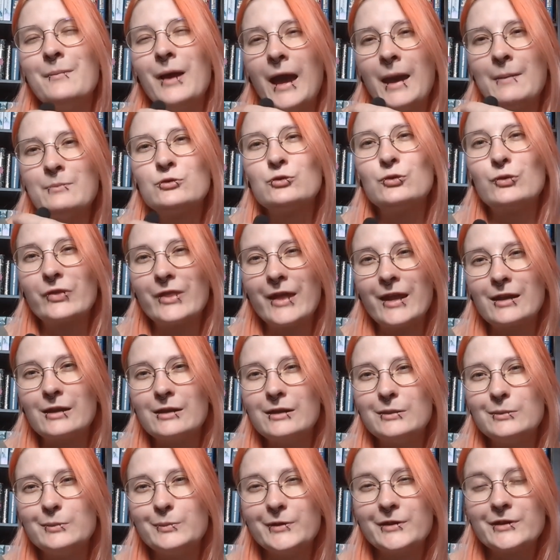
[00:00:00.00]
I'm doing that a
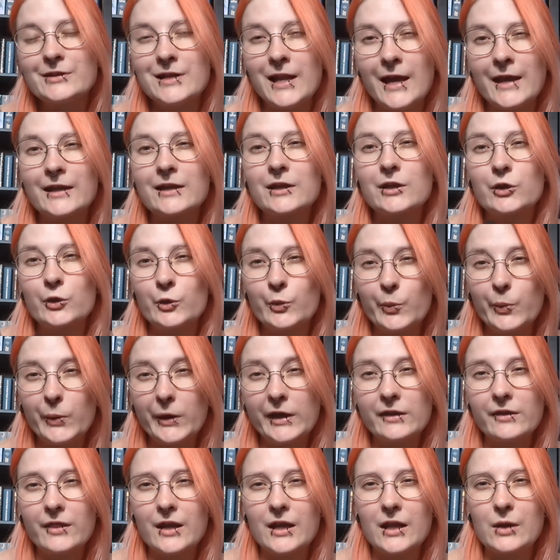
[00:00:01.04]
little bit like
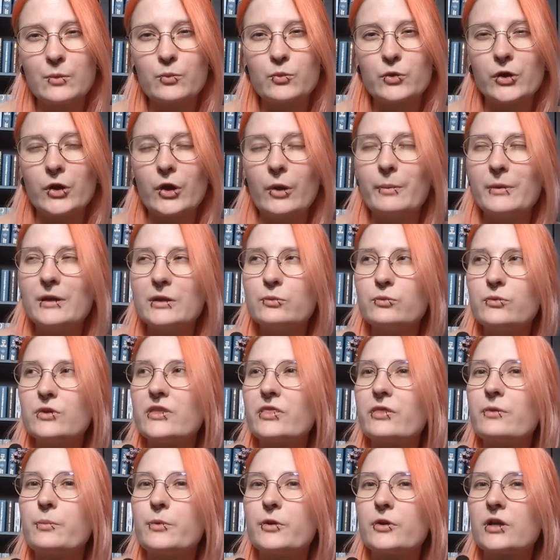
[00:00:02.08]
quicker than I would normally
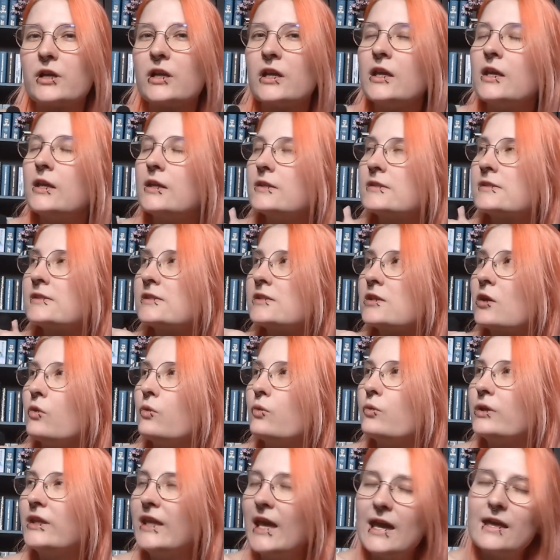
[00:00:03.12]
read the book.
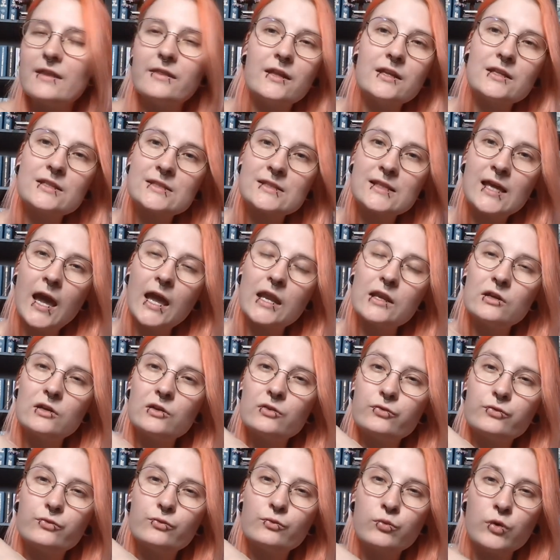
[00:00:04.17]
So yeah, that is kind
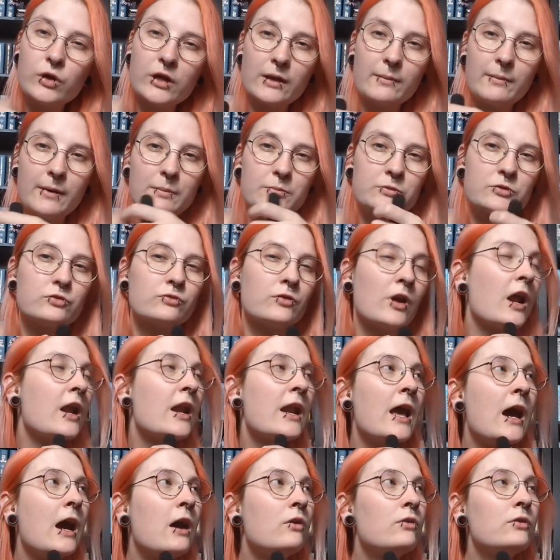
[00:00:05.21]
of what I'm up to right
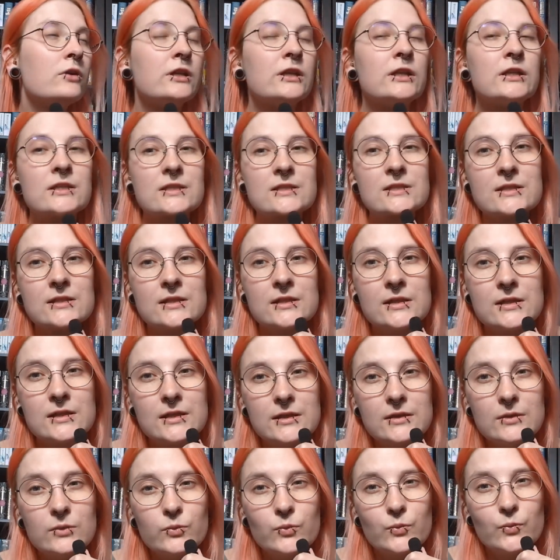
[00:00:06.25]
now. It is
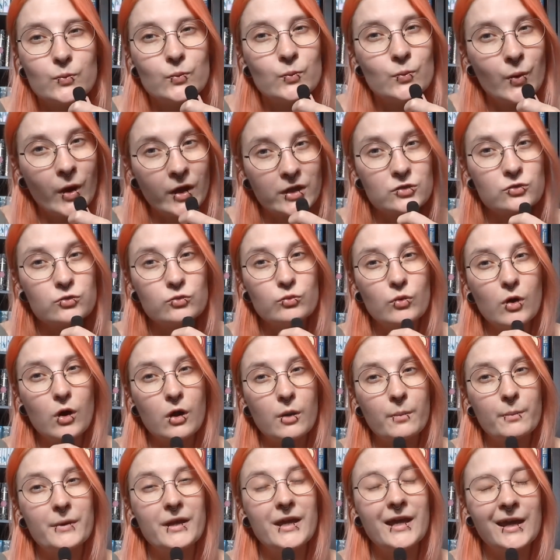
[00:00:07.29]
way too
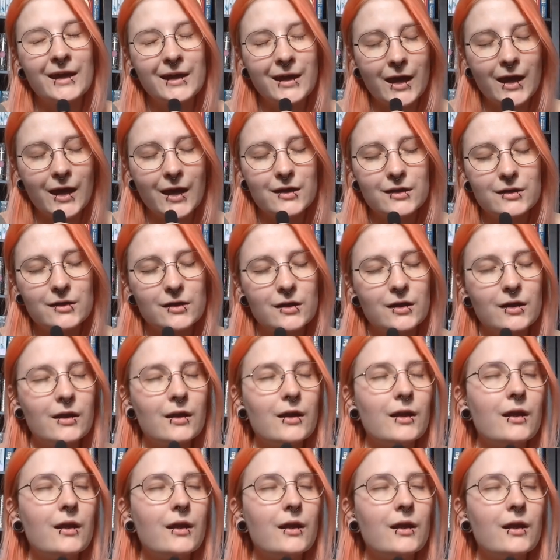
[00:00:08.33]
warm again.